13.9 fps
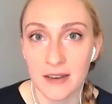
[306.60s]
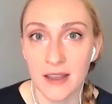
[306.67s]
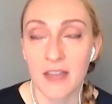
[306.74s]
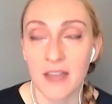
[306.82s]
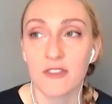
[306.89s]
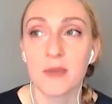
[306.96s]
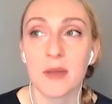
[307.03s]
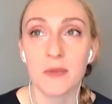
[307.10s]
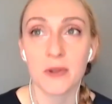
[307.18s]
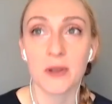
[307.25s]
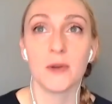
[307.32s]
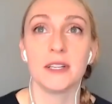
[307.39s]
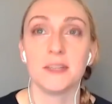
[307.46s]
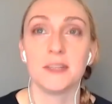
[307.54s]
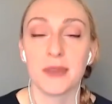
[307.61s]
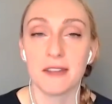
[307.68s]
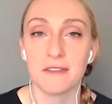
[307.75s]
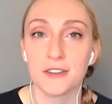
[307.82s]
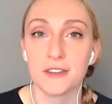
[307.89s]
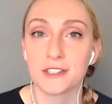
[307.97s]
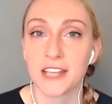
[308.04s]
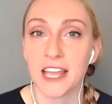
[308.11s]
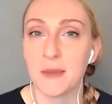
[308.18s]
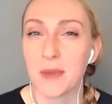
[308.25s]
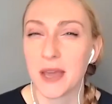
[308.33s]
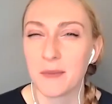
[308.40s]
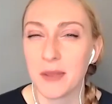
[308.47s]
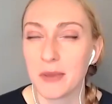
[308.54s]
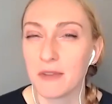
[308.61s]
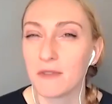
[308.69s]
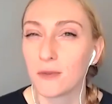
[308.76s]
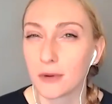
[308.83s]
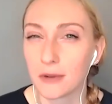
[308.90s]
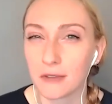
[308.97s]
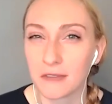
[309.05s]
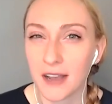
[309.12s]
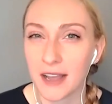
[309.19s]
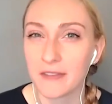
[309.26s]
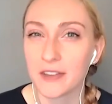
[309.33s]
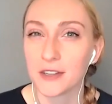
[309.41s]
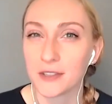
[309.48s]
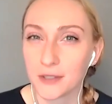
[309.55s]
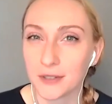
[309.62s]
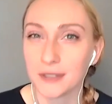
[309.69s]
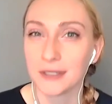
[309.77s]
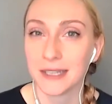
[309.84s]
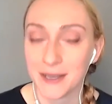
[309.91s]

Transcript: I All remember right. going to my first game at maybe four or five years old.